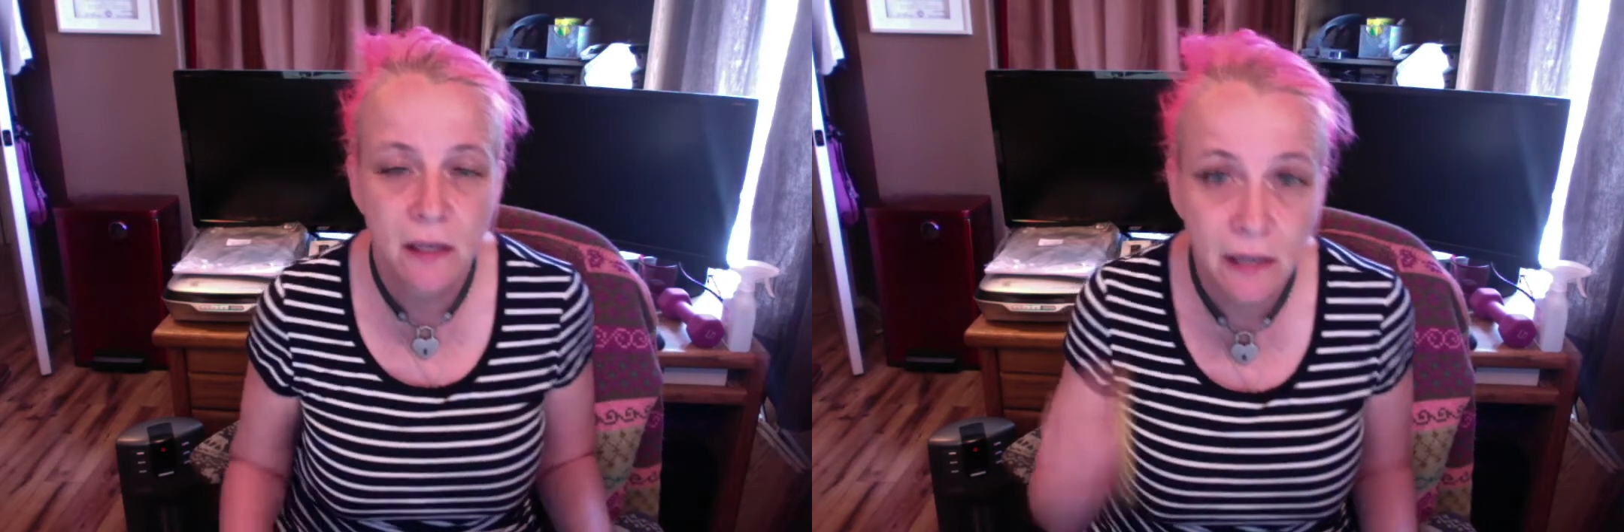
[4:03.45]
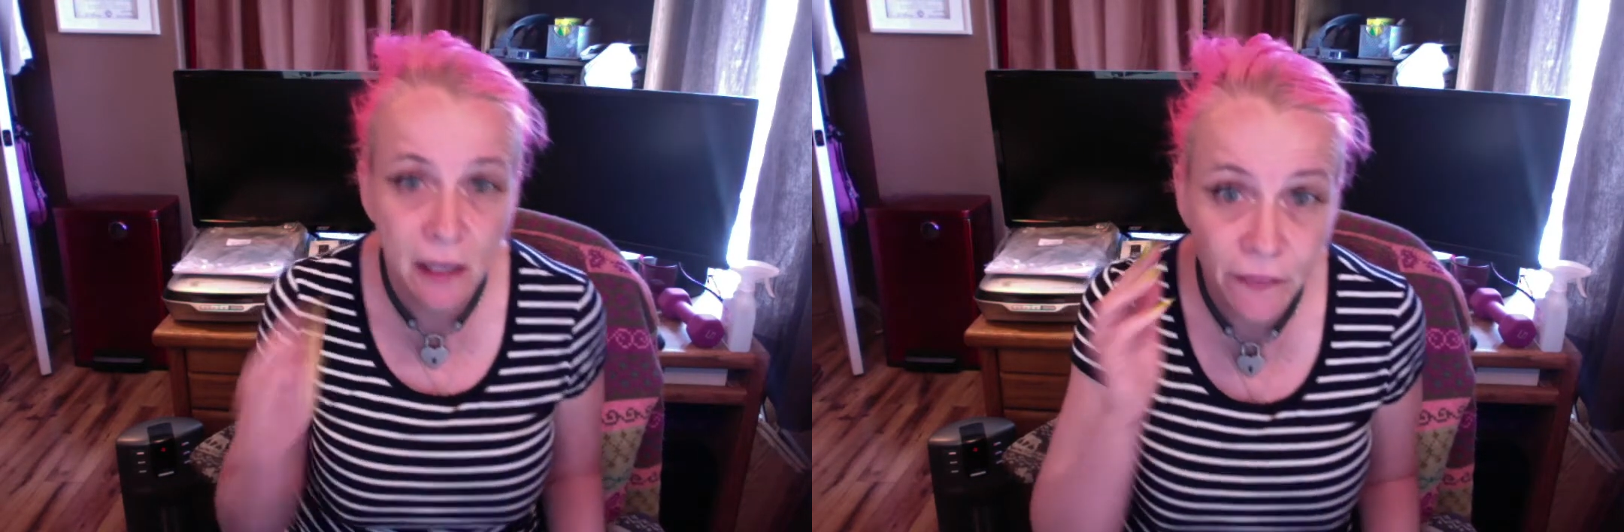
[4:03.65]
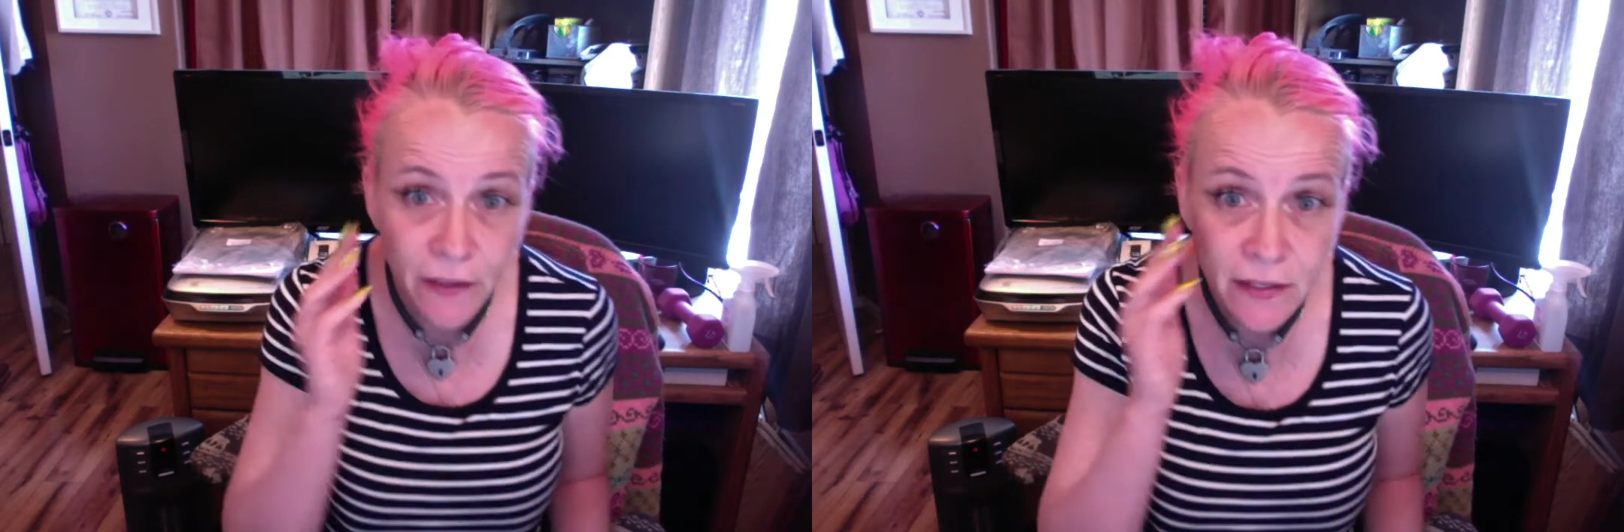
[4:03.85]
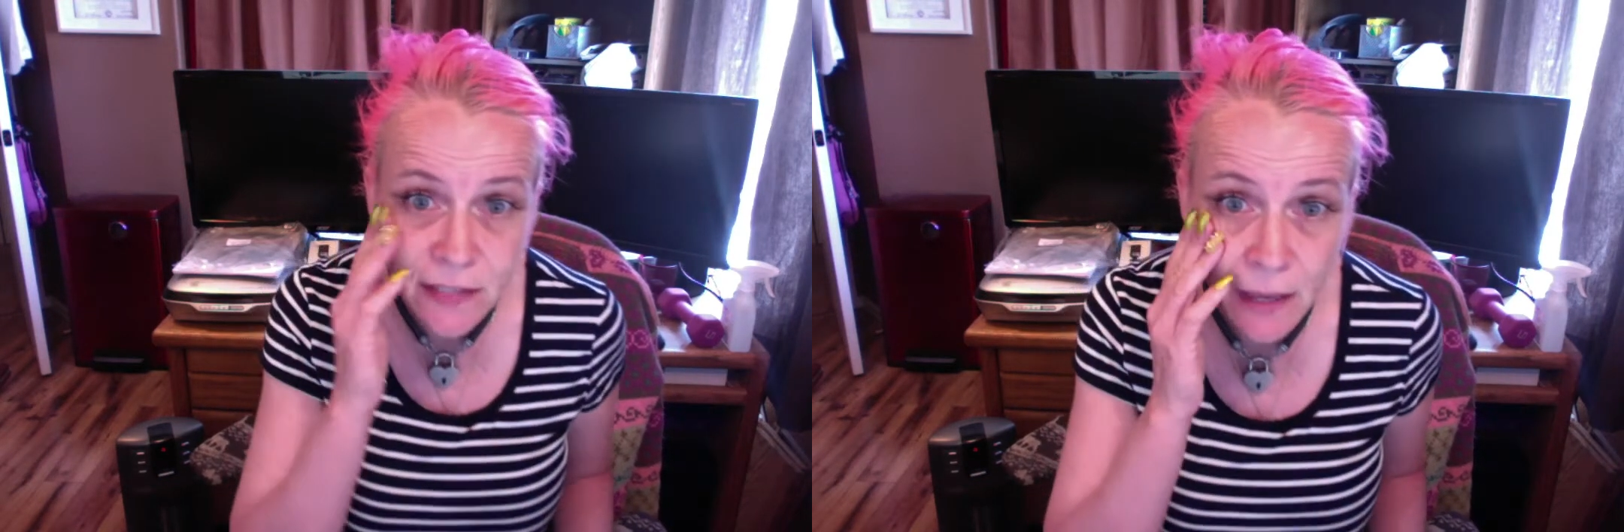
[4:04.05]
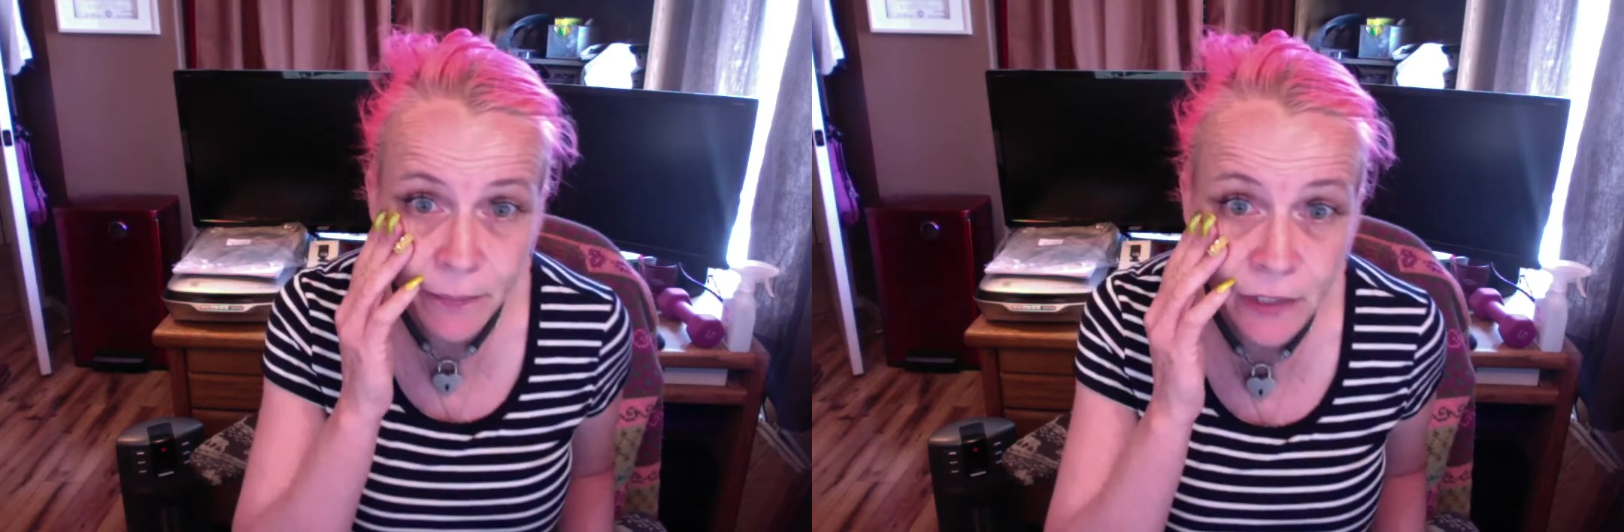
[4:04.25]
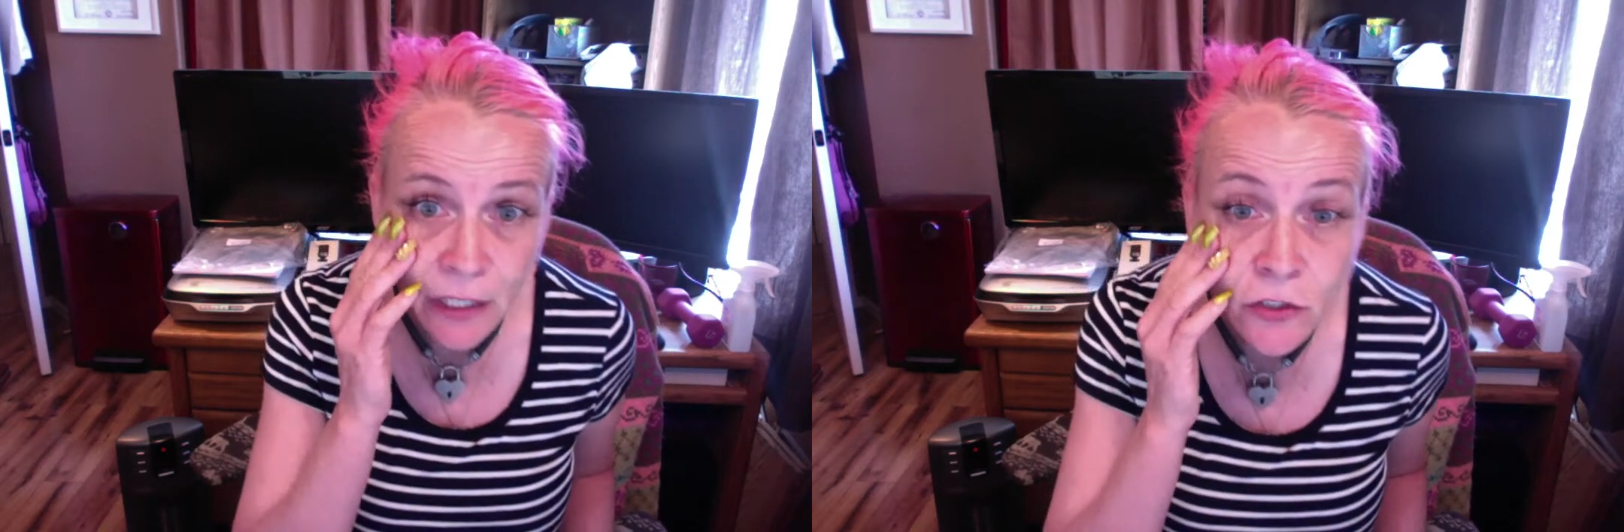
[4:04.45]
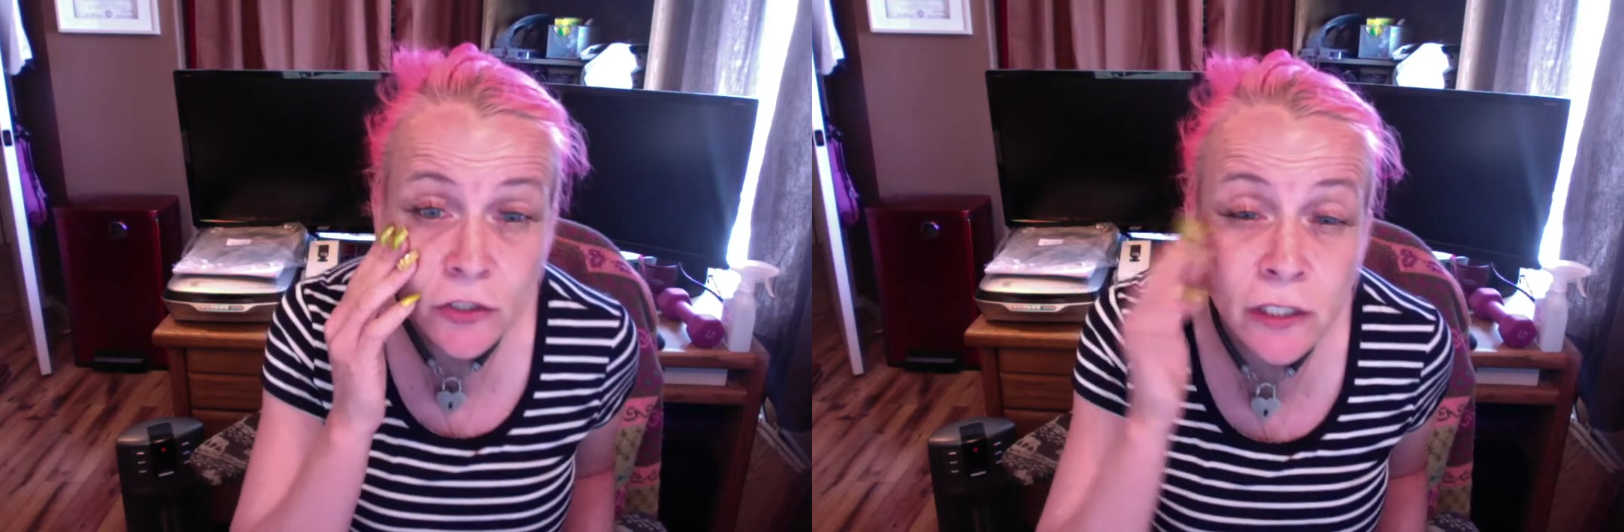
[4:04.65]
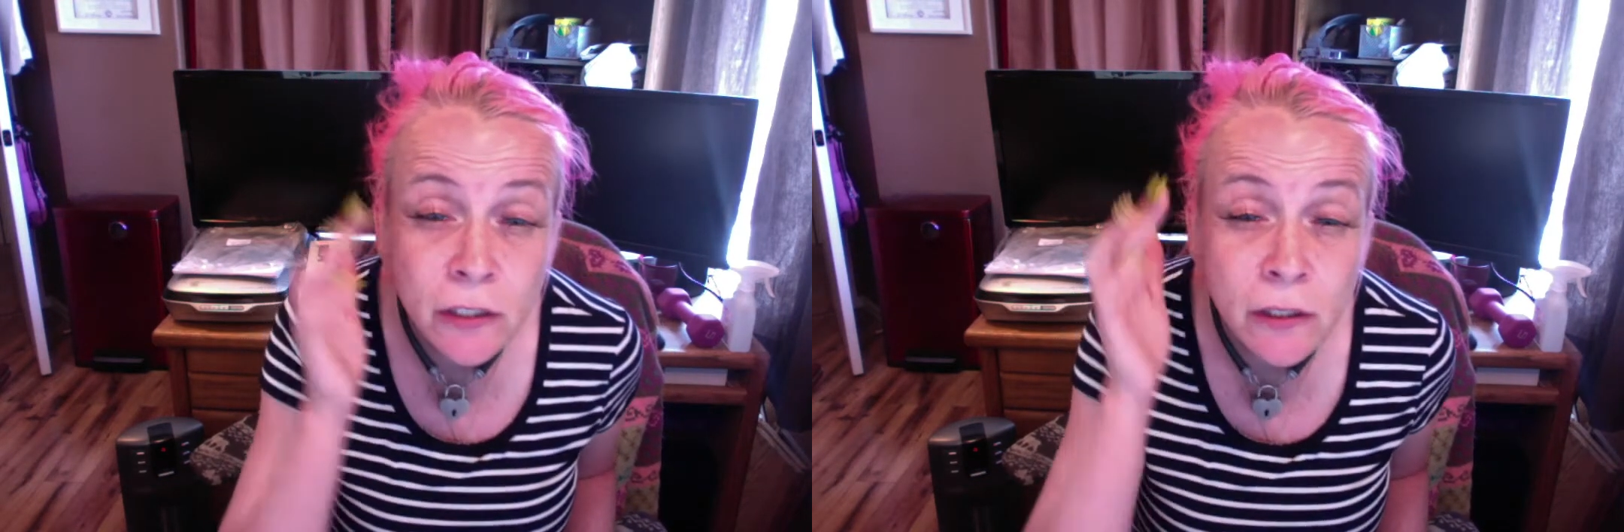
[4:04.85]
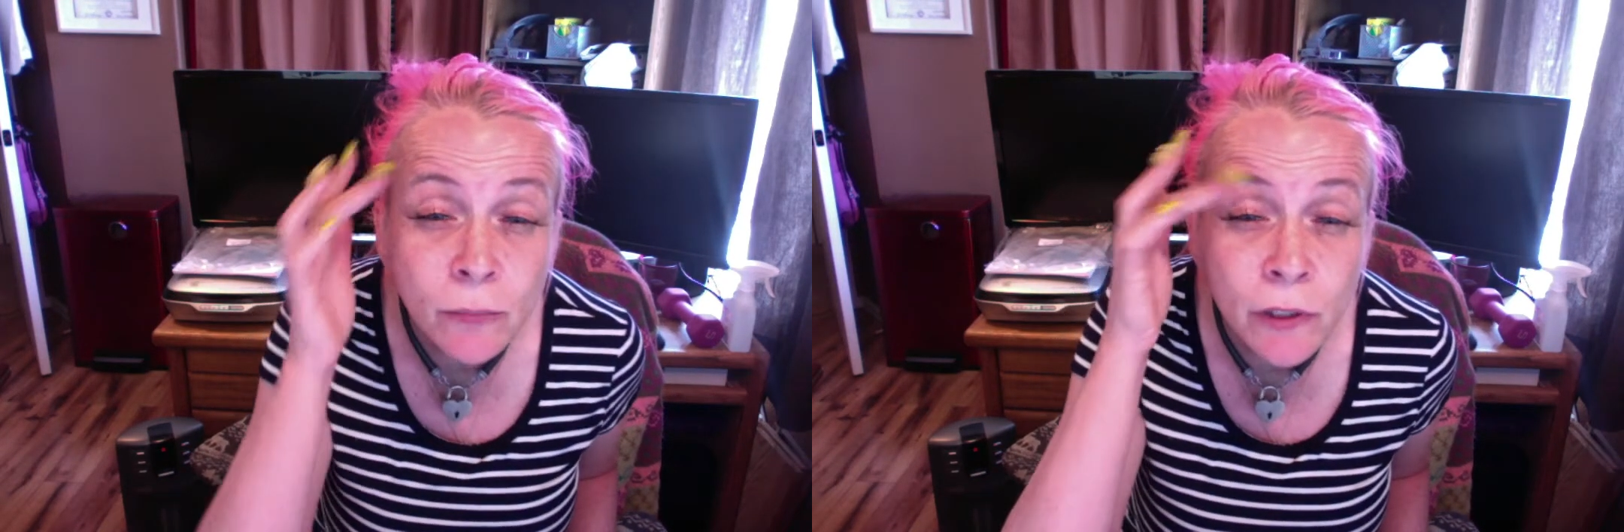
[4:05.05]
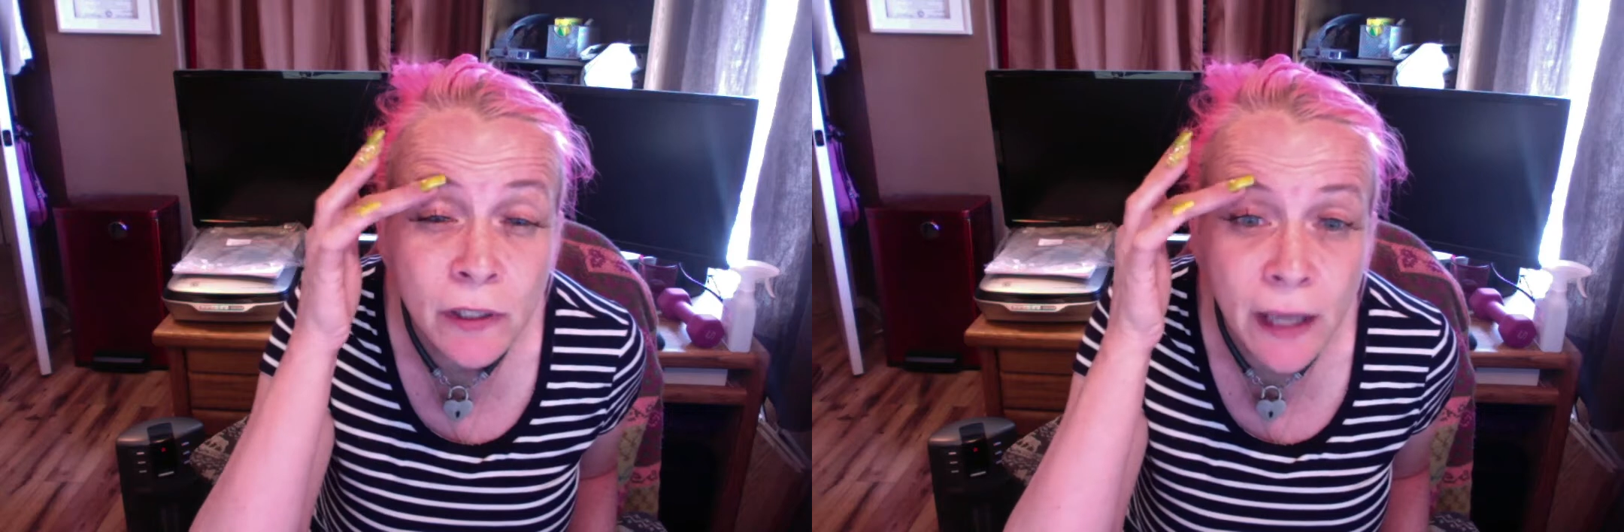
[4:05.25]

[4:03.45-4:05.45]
Now this application here I'm really